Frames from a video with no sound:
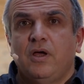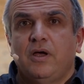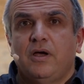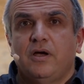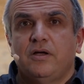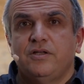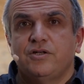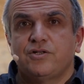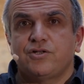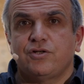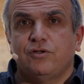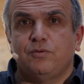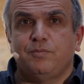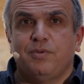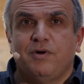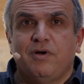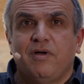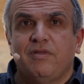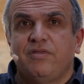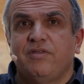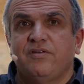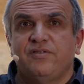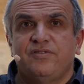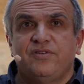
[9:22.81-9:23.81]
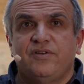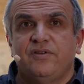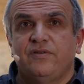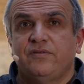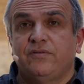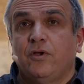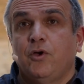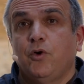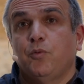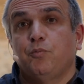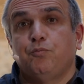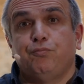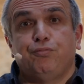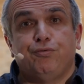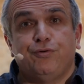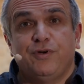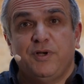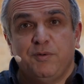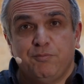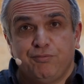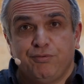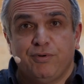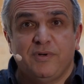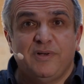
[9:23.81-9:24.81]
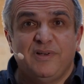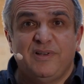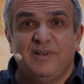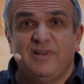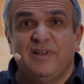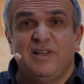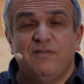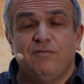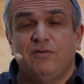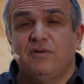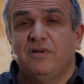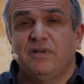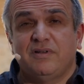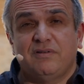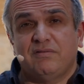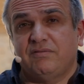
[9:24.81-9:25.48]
additional parentheses, pretty printing even